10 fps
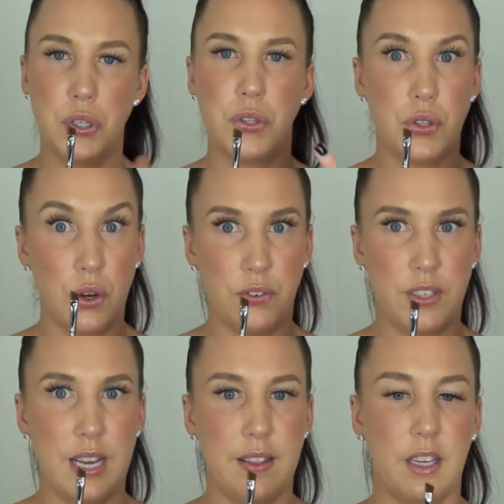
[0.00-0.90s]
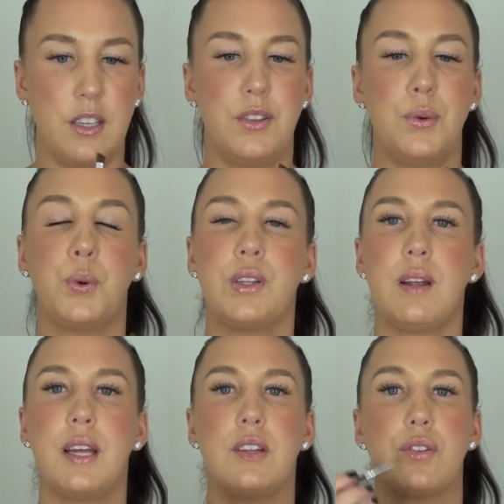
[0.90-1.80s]
soft either, because you want
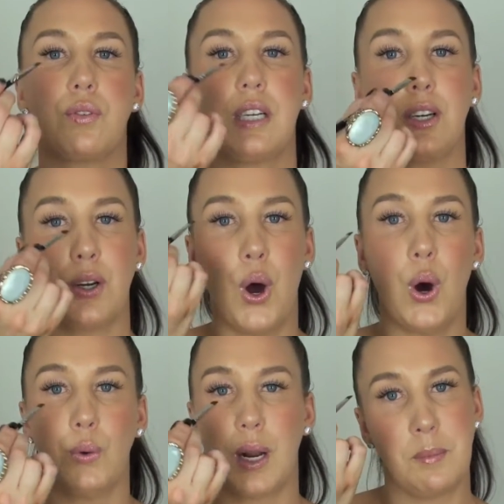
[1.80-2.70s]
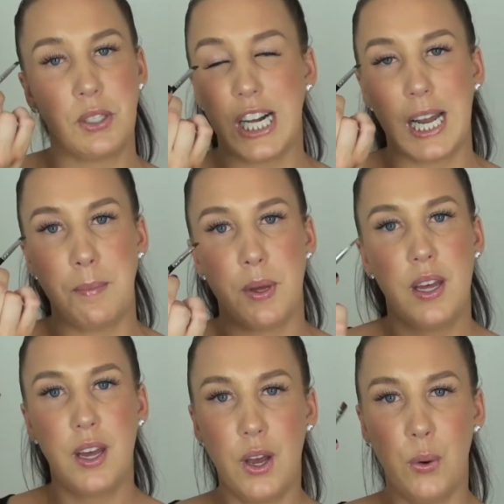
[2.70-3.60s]
something that's really going to hold up shape
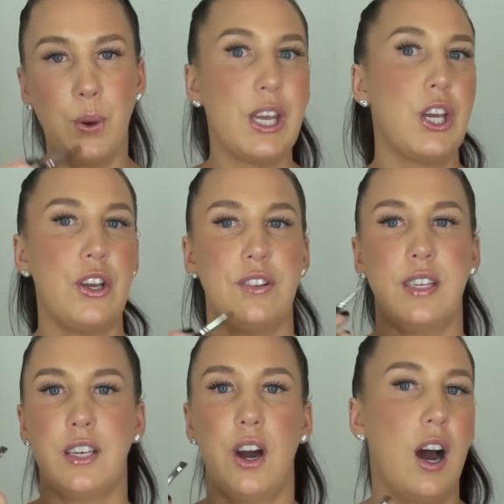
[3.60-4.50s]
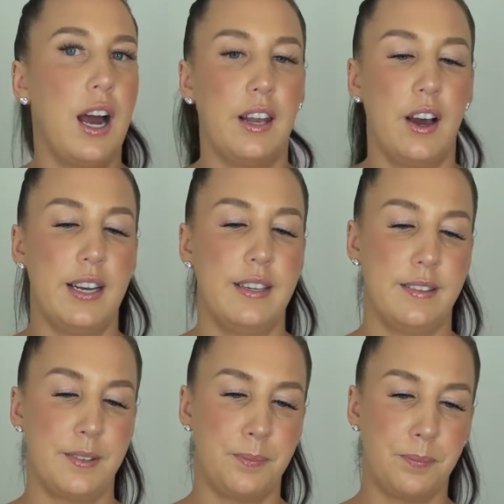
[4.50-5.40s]
when you're using your
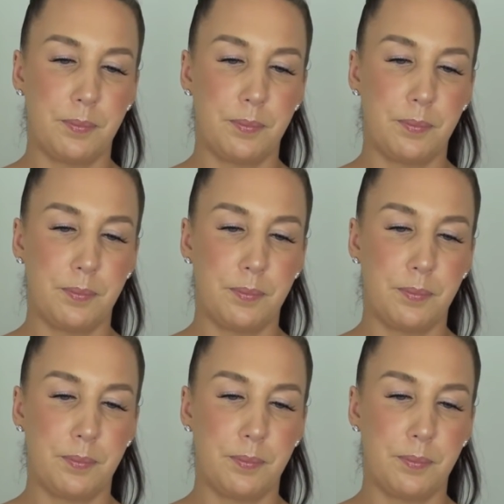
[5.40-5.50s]
eyeliners